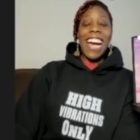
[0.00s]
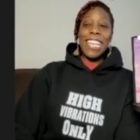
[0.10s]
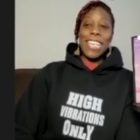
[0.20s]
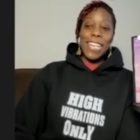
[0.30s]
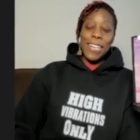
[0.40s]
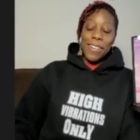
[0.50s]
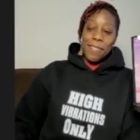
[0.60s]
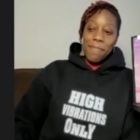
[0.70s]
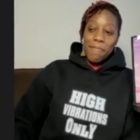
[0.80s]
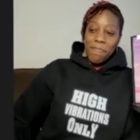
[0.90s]
I
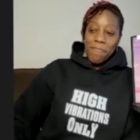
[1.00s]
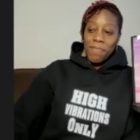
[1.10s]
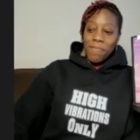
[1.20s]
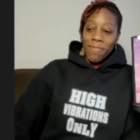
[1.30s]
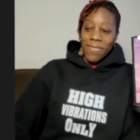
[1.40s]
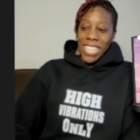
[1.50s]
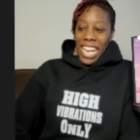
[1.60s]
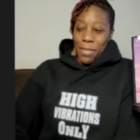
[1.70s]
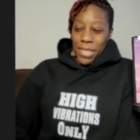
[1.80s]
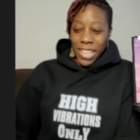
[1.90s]
uh,
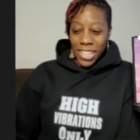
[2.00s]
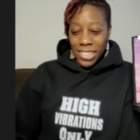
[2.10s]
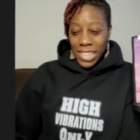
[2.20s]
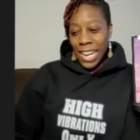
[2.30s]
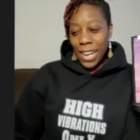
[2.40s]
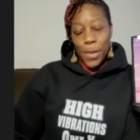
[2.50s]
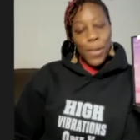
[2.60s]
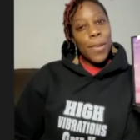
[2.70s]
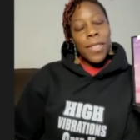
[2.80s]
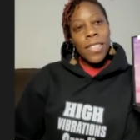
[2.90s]
I would
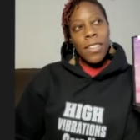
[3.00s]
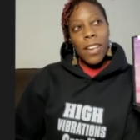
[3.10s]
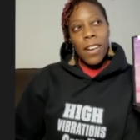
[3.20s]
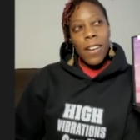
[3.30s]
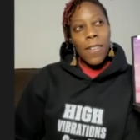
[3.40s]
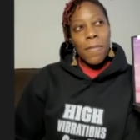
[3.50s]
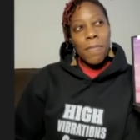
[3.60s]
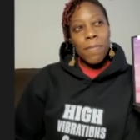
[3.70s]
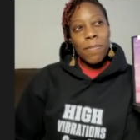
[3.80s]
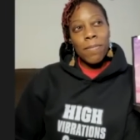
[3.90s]
allow um,
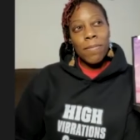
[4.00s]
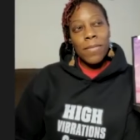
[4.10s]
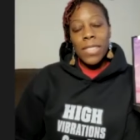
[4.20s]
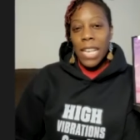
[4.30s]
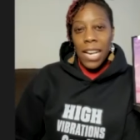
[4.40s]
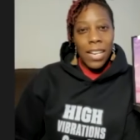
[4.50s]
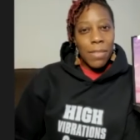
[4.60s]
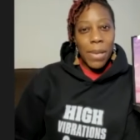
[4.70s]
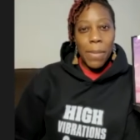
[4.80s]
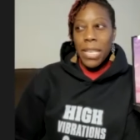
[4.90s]

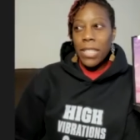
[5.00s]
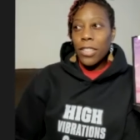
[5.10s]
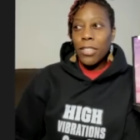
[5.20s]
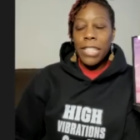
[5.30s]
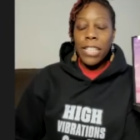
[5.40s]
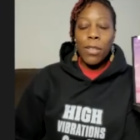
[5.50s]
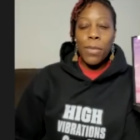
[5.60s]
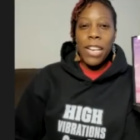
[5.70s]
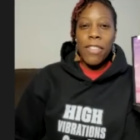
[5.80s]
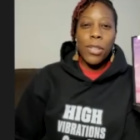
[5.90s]
God, my maker, creator,
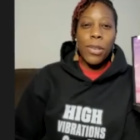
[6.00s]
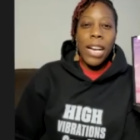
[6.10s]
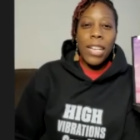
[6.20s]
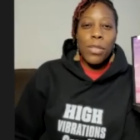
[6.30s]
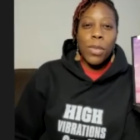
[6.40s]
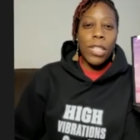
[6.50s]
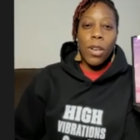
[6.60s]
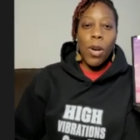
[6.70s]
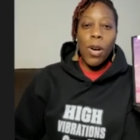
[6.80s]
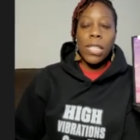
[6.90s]
whatever you guys want to
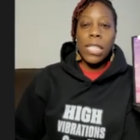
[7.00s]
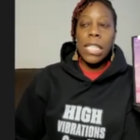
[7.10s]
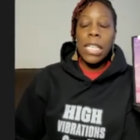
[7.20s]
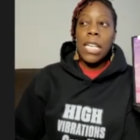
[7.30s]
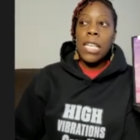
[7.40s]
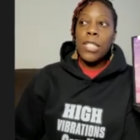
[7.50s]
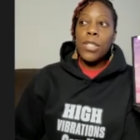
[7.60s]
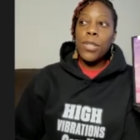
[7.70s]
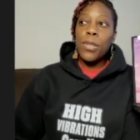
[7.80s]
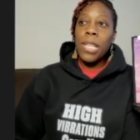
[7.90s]
call it,
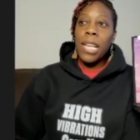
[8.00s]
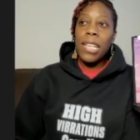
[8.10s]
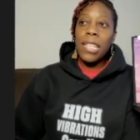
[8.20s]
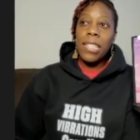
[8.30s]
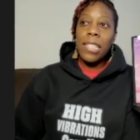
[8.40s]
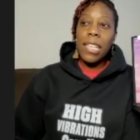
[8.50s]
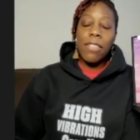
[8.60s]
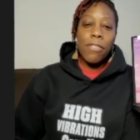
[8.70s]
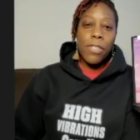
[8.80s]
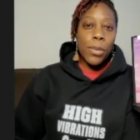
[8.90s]
to like
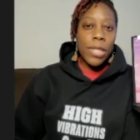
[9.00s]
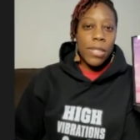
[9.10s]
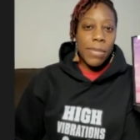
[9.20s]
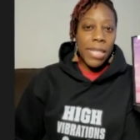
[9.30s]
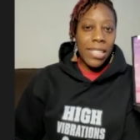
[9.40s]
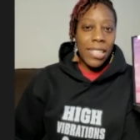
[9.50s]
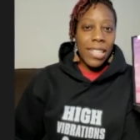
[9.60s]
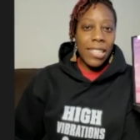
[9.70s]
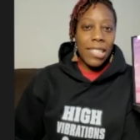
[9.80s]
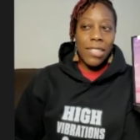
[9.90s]
influence me
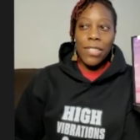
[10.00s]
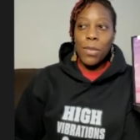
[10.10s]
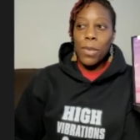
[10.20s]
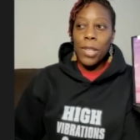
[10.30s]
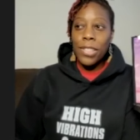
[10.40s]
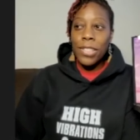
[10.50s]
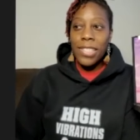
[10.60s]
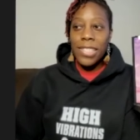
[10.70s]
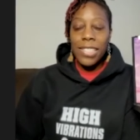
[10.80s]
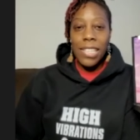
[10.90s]
in different
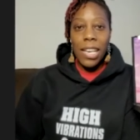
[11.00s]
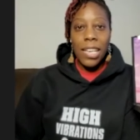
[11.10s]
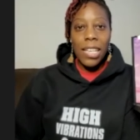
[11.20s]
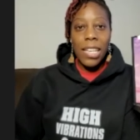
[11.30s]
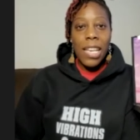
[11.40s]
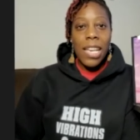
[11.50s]
words to say.